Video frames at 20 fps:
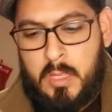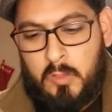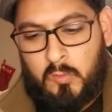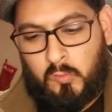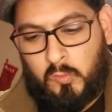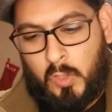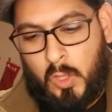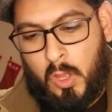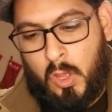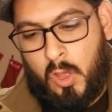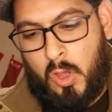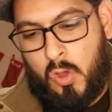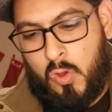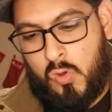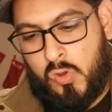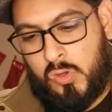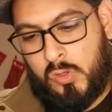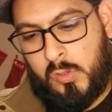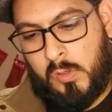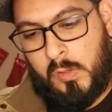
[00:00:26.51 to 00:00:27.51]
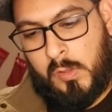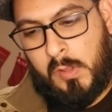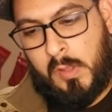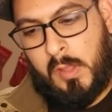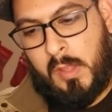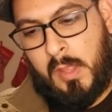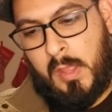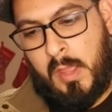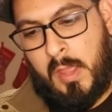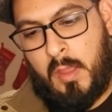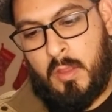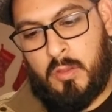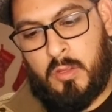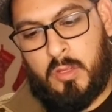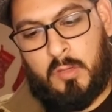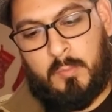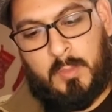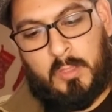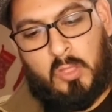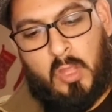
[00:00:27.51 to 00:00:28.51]
So
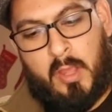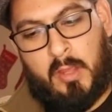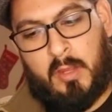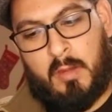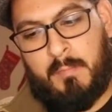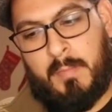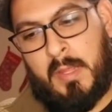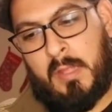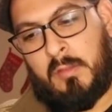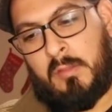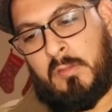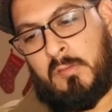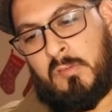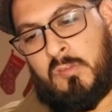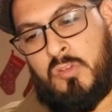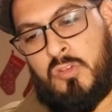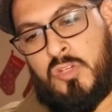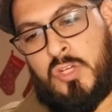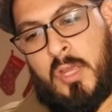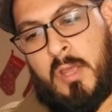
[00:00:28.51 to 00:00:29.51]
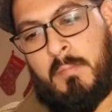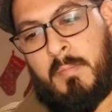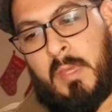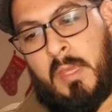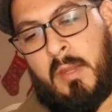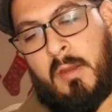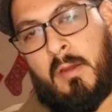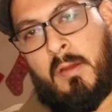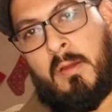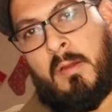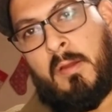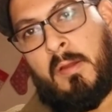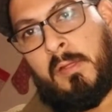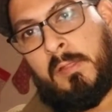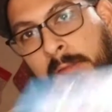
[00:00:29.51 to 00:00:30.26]
I'm going to be talking about this gem here,